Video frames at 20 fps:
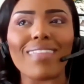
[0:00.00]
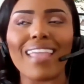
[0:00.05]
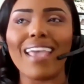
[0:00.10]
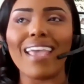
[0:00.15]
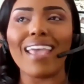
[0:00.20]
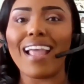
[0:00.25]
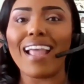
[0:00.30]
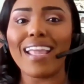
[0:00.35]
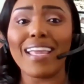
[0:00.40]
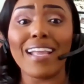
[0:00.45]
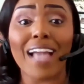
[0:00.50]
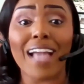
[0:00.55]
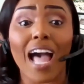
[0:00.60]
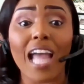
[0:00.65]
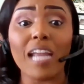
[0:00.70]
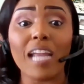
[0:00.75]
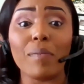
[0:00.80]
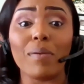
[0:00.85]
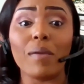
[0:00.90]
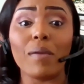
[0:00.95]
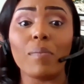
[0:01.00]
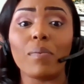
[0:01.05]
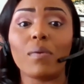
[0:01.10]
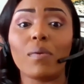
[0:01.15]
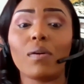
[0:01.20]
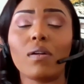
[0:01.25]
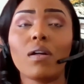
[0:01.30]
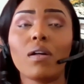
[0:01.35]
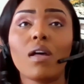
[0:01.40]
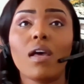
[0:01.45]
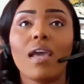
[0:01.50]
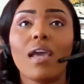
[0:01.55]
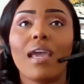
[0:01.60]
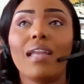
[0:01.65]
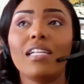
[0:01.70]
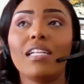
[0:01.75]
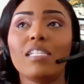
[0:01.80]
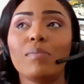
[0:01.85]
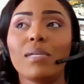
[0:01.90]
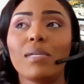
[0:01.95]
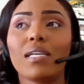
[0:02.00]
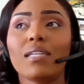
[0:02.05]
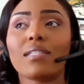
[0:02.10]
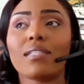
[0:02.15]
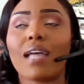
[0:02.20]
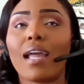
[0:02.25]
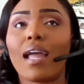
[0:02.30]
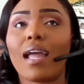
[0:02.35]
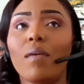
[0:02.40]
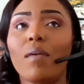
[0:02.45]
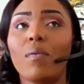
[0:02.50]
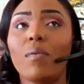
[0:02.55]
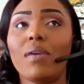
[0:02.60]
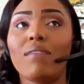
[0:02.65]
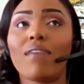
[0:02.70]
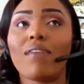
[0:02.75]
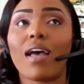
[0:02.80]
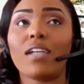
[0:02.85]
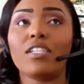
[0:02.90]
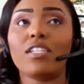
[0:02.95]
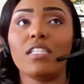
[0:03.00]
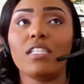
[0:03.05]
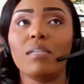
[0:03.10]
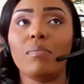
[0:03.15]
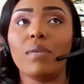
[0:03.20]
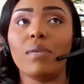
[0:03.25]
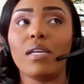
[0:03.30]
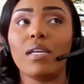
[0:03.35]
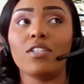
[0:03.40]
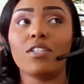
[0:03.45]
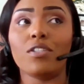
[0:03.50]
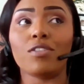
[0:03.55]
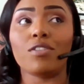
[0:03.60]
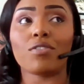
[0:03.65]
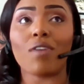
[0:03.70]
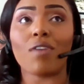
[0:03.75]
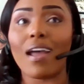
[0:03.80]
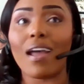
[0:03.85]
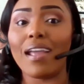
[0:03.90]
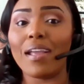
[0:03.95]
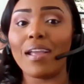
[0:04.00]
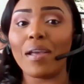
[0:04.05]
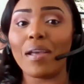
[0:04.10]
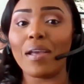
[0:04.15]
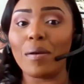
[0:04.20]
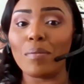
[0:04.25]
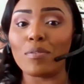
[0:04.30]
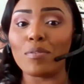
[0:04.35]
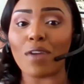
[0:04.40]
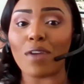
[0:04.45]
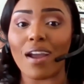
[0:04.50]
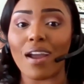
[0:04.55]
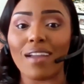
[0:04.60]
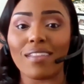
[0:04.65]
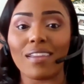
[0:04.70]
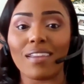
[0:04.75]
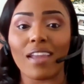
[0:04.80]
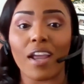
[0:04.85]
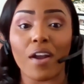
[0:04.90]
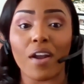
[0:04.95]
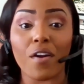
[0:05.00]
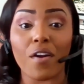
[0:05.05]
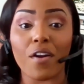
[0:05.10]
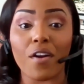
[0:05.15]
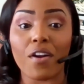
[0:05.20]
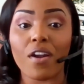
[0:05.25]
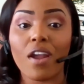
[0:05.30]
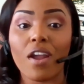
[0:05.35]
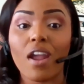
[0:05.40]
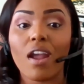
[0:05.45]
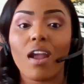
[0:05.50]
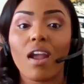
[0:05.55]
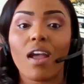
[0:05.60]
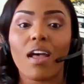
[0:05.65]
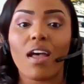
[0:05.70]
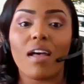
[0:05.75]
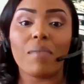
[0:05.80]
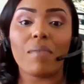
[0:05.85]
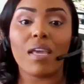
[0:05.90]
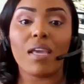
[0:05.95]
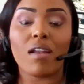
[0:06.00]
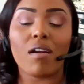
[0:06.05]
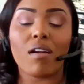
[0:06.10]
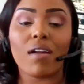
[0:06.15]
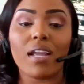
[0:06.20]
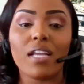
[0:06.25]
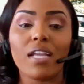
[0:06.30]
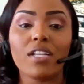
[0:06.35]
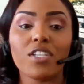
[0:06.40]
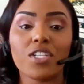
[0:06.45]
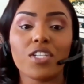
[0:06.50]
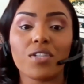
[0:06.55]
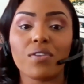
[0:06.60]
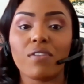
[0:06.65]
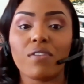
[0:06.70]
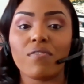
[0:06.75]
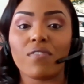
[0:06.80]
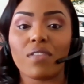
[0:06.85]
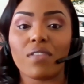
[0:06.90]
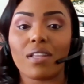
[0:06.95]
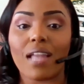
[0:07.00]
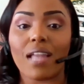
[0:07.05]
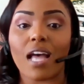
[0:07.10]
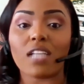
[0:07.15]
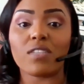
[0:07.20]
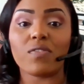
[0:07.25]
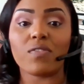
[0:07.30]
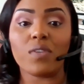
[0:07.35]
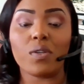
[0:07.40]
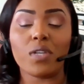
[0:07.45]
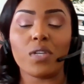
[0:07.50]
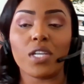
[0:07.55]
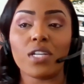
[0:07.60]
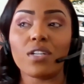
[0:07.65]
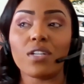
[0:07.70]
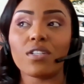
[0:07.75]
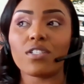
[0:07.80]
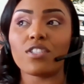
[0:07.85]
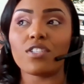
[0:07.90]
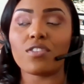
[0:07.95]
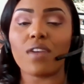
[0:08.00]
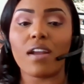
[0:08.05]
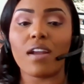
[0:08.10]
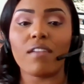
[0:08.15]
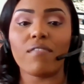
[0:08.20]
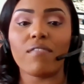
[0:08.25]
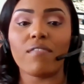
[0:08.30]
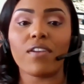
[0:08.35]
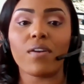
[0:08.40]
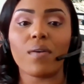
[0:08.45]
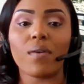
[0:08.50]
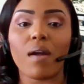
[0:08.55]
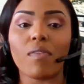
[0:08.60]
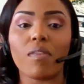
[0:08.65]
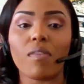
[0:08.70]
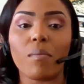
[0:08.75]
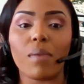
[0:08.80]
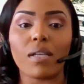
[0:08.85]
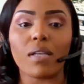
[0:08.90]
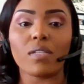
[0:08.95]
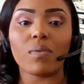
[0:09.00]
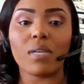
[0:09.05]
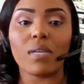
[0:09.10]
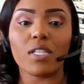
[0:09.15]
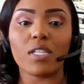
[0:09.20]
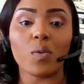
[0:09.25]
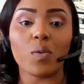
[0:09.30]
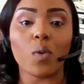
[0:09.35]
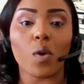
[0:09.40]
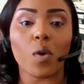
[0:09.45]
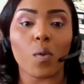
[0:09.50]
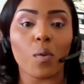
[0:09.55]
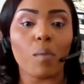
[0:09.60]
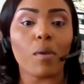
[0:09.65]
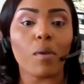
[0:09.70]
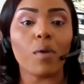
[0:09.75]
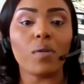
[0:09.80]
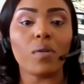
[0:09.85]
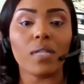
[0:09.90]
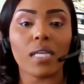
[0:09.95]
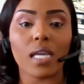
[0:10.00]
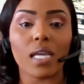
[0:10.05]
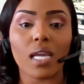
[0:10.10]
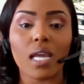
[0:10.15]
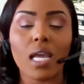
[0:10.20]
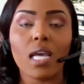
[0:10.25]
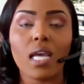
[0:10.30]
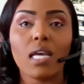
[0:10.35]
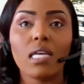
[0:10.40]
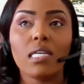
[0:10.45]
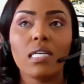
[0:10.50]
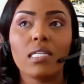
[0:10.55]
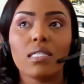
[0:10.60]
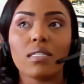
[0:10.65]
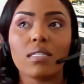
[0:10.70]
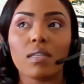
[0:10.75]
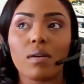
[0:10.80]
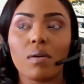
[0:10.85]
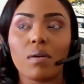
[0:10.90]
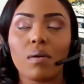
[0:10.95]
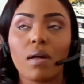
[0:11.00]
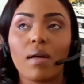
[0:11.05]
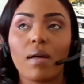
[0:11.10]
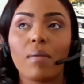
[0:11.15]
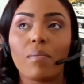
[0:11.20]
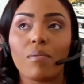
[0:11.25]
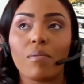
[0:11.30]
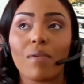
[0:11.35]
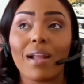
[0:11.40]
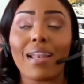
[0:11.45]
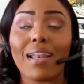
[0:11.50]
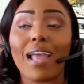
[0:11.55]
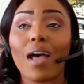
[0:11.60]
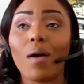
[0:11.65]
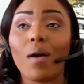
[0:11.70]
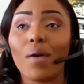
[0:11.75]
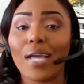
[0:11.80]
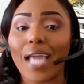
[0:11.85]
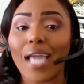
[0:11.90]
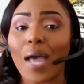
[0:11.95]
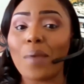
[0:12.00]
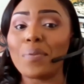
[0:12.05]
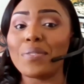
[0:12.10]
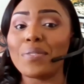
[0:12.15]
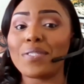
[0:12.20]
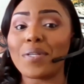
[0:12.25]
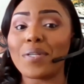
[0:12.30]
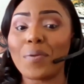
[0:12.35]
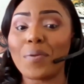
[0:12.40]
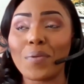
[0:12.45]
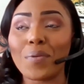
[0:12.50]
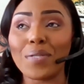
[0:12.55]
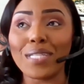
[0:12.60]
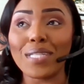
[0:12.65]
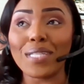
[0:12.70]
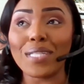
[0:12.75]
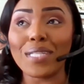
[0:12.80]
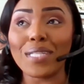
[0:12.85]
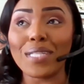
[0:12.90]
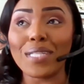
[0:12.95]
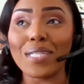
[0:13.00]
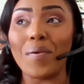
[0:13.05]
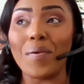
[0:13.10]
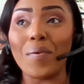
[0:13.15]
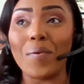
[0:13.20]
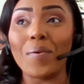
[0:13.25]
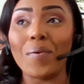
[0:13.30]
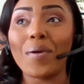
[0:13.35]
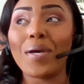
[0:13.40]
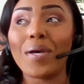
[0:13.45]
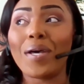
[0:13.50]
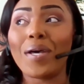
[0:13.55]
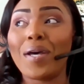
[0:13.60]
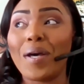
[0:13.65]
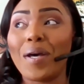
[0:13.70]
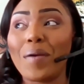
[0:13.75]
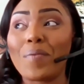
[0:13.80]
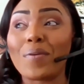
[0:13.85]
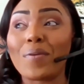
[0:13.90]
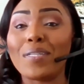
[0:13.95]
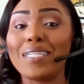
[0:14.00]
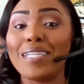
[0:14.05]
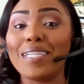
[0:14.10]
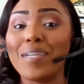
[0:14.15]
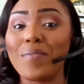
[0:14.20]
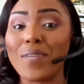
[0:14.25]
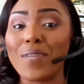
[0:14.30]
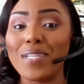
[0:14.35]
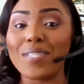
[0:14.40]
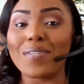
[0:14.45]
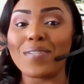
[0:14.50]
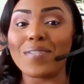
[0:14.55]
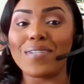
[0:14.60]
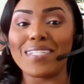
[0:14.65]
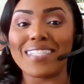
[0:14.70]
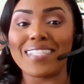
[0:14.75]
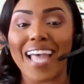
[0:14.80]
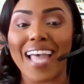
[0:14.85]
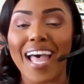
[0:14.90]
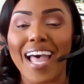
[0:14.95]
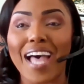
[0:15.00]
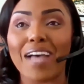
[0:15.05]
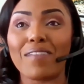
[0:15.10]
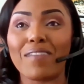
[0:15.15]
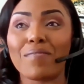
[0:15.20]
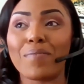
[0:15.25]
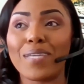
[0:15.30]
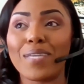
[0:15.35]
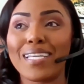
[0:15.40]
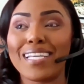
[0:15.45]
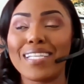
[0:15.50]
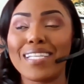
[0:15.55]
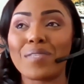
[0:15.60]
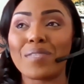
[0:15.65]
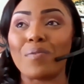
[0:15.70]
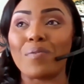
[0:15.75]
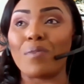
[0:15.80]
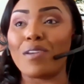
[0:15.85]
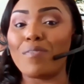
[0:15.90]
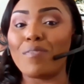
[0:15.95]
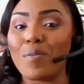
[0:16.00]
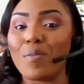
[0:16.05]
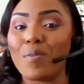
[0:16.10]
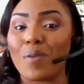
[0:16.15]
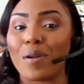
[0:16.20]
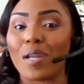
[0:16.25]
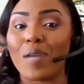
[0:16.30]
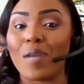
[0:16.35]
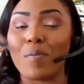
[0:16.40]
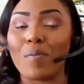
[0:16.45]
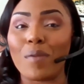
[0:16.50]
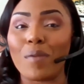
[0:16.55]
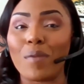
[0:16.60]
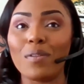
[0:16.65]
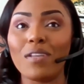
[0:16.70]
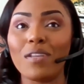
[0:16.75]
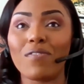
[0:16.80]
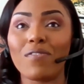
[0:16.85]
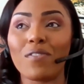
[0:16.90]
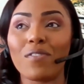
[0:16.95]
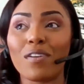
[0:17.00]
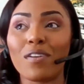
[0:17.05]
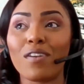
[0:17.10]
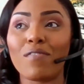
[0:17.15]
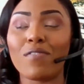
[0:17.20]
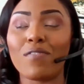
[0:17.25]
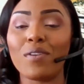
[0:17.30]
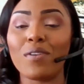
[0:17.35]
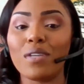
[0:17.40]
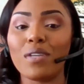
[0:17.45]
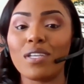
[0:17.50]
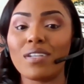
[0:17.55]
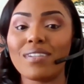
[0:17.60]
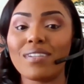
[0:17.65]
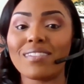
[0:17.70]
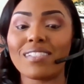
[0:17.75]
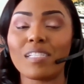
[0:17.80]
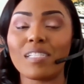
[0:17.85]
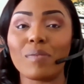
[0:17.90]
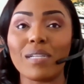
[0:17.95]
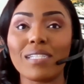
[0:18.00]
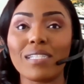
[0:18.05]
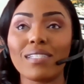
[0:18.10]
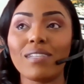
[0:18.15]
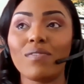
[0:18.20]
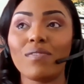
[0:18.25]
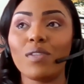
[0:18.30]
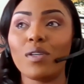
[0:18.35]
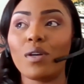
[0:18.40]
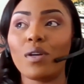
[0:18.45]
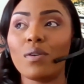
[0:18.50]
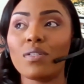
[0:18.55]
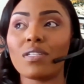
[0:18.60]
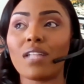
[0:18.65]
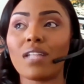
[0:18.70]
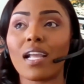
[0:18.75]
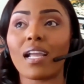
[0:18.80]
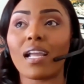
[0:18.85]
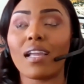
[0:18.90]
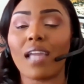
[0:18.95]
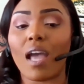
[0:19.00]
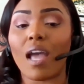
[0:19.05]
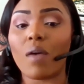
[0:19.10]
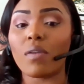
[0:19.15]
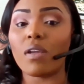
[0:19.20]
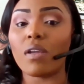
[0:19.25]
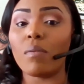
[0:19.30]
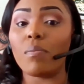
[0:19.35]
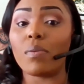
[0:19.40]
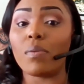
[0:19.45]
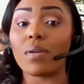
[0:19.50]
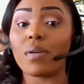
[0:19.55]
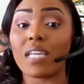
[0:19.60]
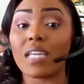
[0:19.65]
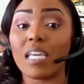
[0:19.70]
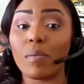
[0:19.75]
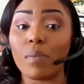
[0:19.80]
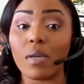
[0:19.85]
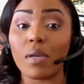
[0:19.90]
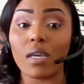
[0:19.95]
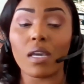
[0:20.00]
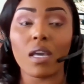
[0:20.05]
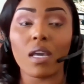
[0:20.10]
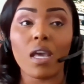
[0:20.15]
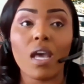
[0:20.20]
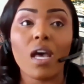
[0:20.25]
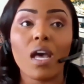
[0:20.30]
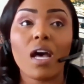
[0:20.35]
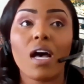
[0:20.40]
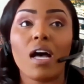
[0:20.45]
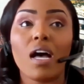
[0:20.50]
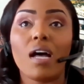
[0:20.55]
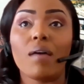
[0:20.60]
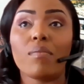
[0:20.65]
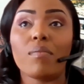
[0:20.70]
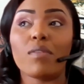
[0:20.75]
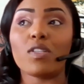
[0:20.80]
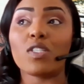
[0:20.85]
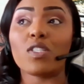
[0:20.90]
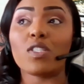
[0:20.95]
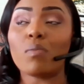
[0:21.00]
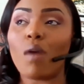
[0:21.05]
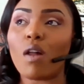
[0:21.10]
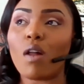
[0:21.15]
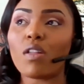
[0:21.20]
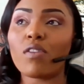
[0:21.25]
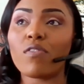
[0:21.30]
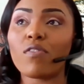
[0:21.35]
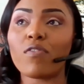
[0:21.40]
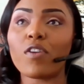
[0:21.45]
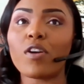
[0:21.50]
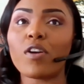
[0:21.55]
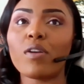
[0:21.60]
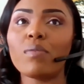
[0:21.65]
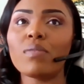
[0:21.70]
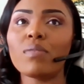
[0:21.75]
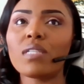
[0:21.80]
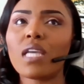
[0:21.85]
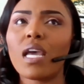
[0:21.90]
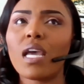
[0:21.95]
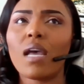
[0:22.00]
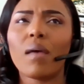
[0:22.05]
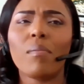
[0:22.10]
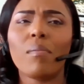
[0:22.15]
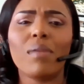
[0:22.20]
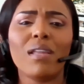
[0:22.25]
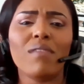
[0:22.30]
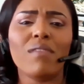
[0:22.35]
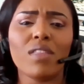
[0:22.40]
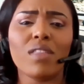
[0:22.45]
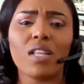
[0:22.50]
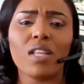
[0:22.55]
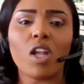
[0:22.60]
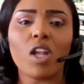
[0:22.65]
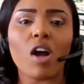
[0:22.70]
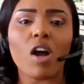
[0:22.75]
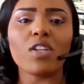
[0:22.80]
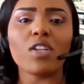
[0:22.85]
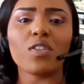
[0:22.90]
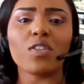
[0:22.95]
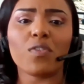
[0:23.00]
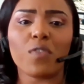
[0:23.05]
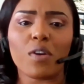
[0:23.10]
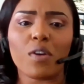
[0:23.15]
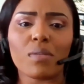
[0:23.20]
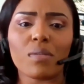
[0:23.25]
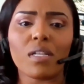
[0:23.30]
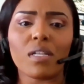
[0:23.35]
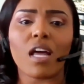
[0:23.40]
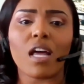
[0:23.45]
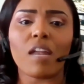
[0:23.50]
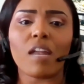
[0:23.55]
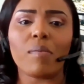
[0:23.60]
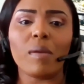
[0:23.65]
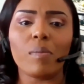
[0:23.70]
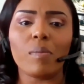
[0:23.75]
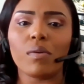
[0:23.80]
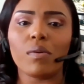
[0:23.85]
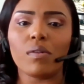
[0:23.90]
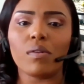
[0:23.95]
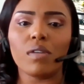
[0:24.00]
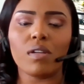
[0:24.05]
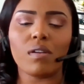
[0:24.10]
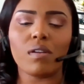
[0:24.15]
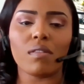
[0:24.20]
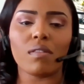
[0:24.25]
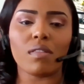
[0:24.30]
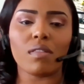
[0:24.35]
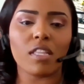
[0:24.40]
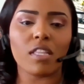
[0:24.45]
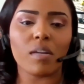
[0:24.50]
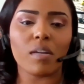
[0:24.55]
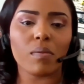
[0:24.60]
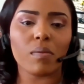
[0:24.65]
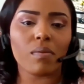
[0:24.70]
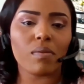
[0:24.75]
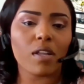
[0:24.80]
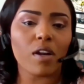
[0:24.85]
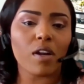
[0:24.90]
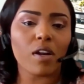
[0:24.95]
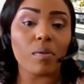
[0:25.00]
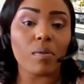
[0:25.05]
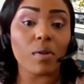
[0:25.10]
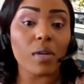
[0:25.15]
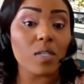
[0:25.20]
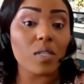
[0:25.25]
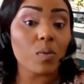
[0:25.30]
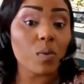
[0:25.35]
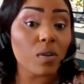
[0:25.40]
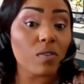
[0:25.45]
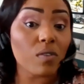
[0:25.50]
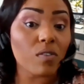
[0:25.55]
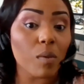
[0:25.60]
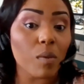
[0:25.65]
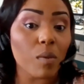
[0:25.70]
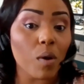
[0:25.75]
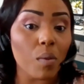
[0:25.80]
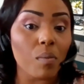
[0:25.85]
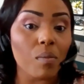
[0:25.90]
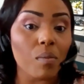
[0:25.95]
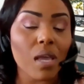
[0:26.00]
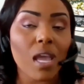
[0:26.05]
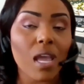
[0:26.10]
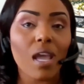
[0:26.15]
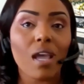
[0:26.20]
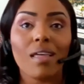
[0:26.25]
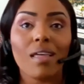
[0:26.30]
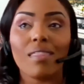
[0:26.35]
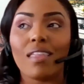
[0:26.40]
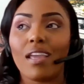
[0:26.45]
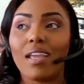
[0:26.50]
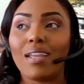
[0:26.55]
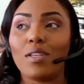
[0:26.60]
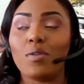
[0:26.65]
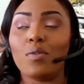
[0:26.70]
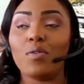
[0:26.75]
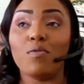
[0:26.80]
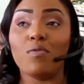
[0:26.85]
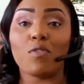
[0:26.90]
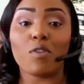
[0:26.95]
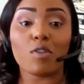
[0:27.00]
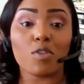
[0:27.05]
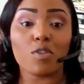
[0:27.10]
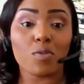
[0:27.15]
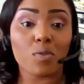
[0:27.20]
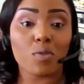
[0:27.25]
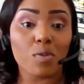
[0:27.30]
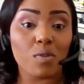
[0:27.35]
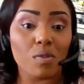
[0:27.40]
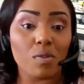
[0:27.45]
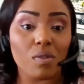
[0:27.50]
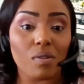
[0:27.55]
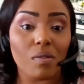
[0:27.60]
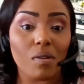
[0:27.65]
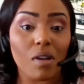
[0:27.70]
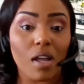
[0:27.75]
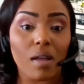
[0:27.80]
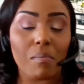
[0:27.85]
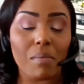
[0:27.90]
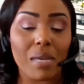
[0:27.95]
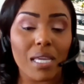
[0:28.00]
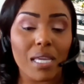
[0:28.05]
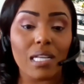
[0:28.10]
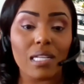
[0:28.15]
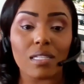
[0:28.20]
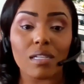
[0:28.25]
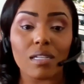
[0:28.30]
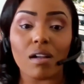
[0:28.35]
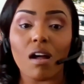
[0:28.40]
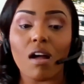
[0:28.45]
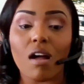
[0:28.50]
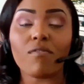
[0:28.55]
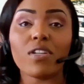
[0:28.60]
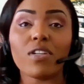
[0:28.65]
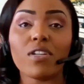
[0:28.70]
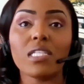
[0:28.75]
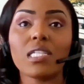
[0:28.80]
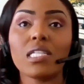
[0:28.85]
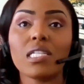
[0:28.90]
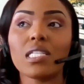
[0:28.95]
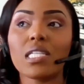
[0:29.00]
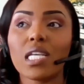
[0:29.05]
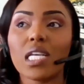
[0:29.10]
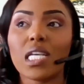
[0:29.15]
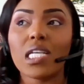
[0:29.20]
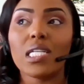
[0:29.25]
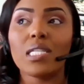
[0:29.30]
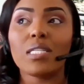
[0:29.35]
I can guide people. And it's because we've actually been trying trial and error in our industry for the last few years and trying to figure out the best ways to work remotely. So right now, accountants are really, you know, a really good resource to have, because we've been working remotely for a few years, especially if you go to like accounting, bookkeeping, the smaller firms. But even the large firms, a lot of people, you know, their employees work from home. They do virtual meetings and conferences.